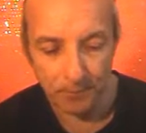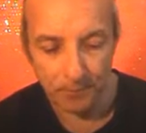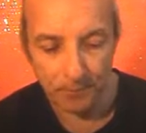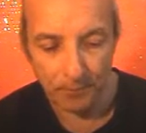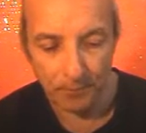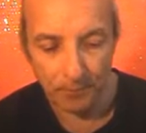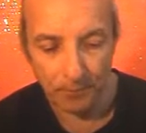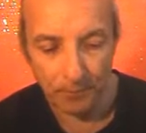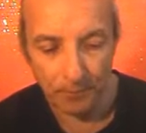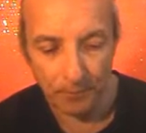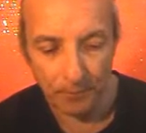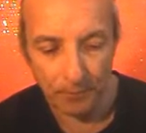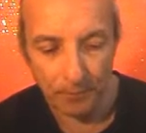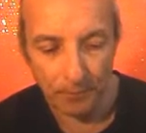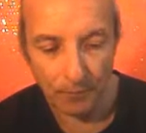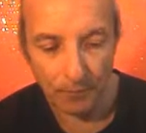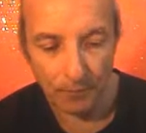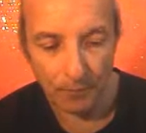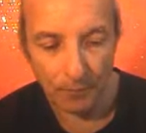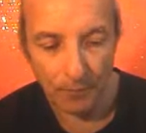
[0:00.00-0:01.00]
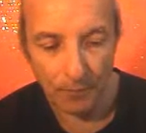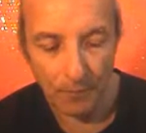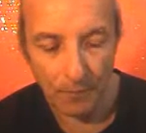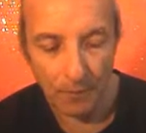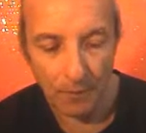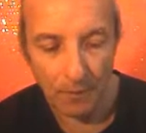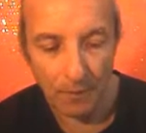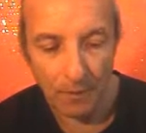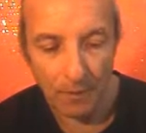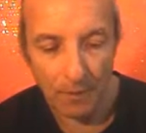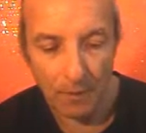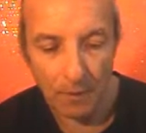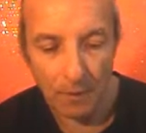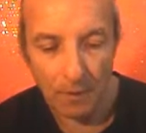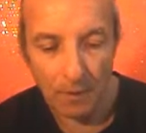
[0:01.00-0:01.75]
No one is speaking in this clip.